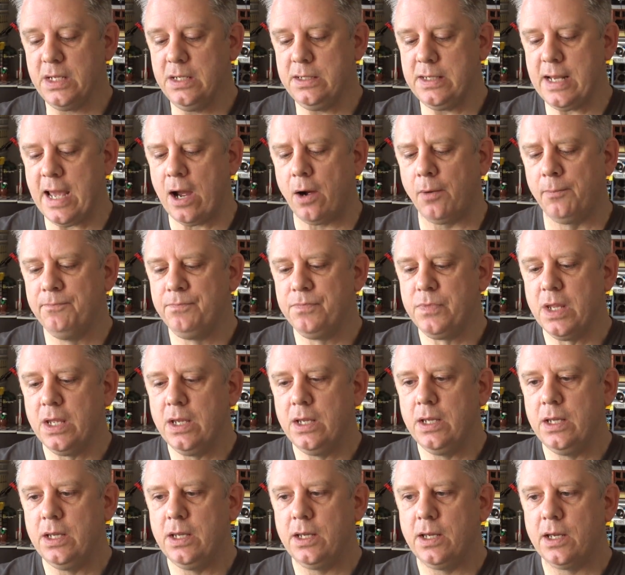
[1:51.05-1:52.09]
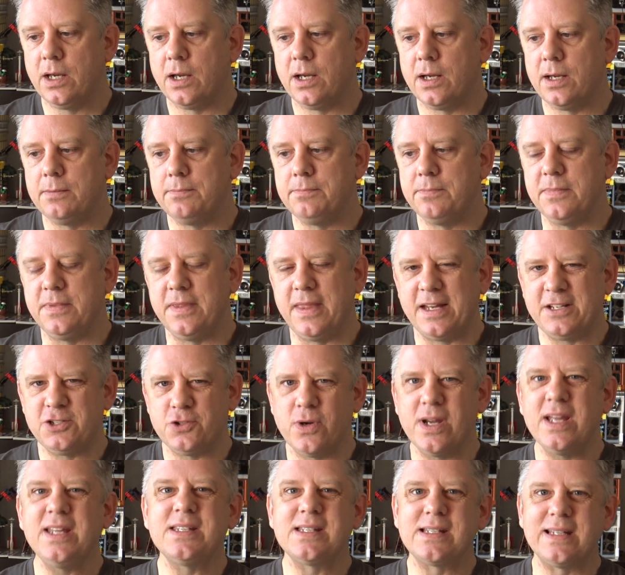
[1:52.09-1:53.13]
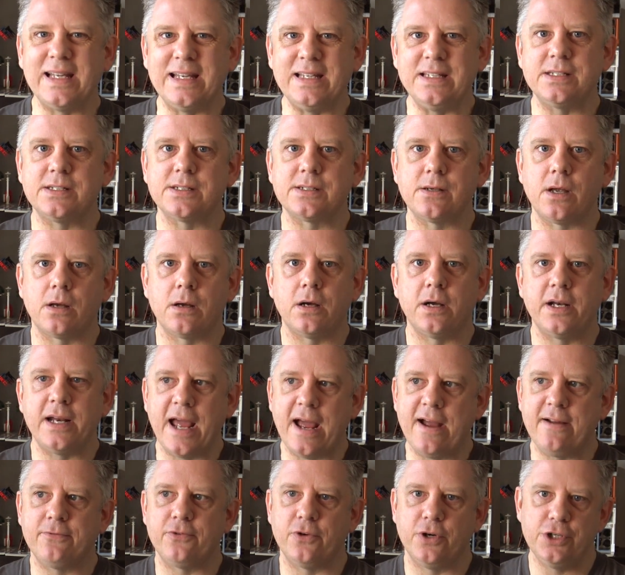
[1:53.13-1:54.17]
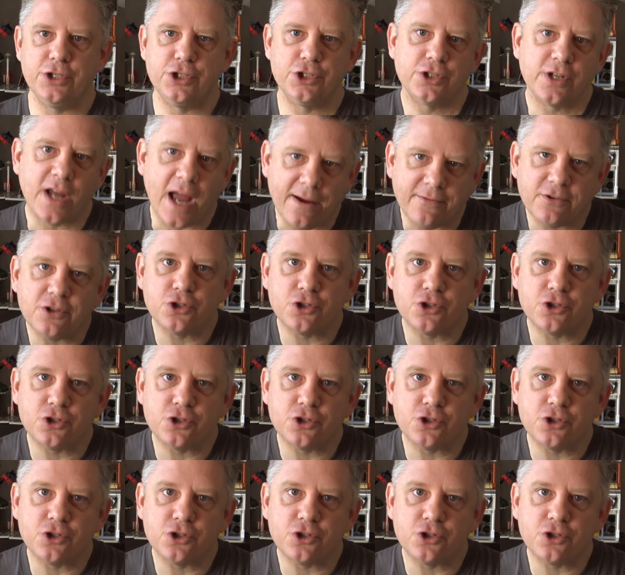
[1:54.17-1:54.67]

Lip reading: Now, that translates on average